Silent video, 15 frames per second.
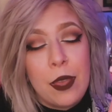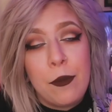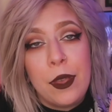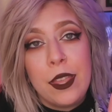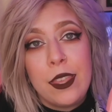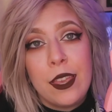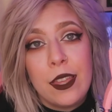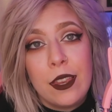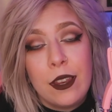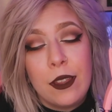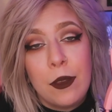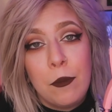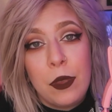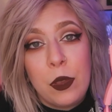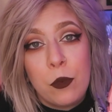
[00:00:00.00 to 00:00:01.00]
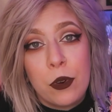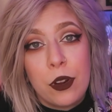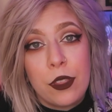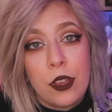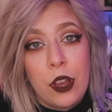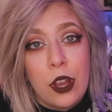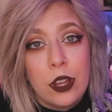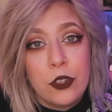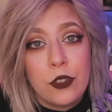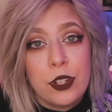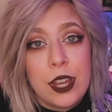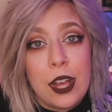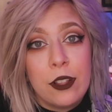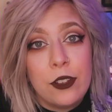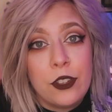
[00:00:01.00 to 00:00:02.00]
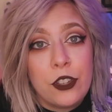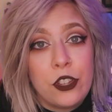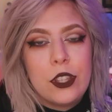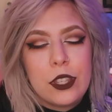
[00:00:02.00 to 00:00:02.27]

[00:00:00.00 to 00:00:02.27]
opinion, be worth $100.